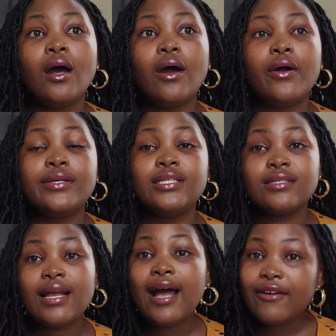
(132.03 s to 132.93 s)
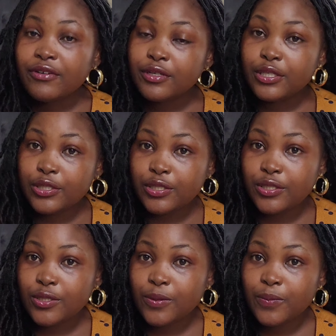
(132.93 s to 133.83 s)
uh, discover on
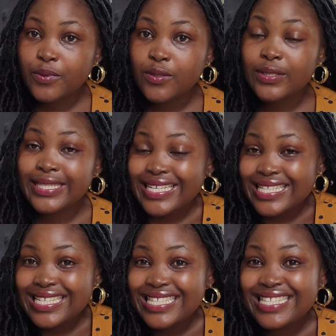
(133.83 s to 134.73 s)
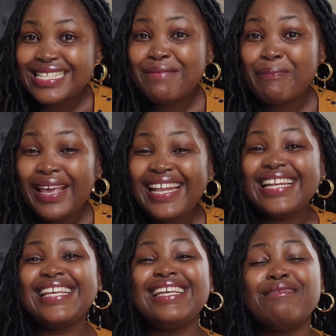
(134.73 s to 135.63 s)
youtube so this is
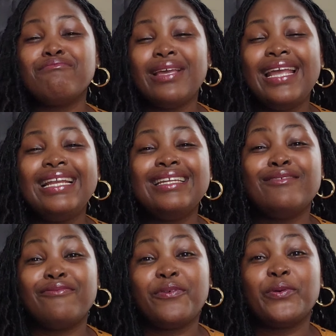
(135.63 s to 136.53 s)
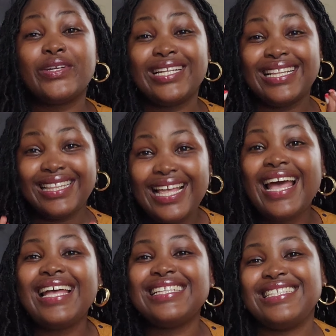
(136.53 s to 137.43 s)
mainly mainly for
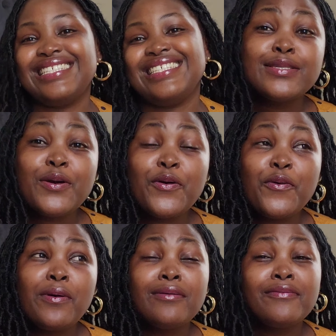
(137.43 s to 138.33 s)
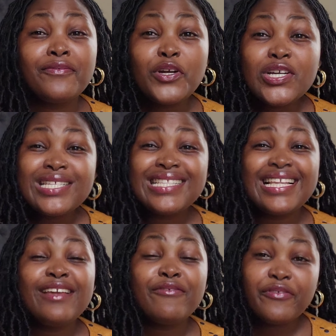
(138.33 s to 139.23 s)
that so first
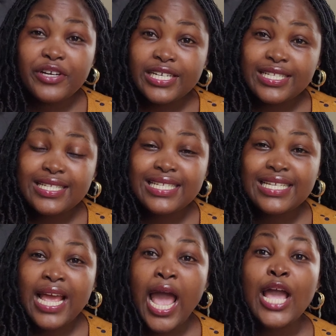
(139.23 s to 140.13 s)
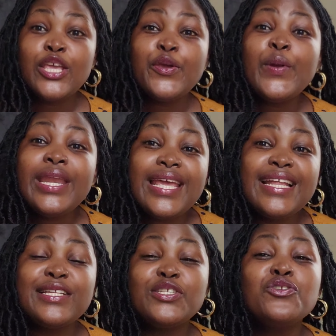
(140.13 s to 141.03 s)
thing first you
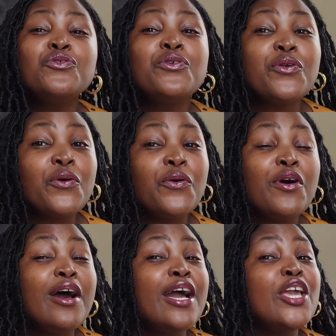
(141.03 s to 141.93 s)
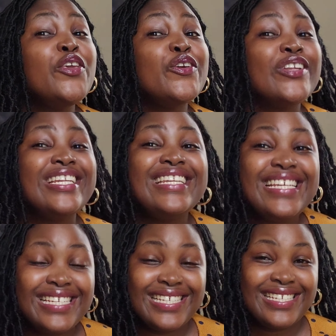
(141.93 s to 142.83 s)
need to know your
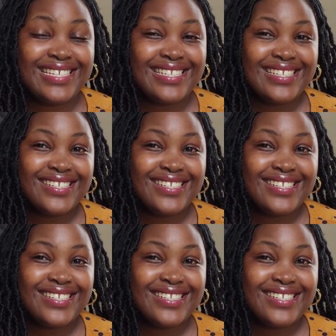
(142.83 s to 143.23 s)
niche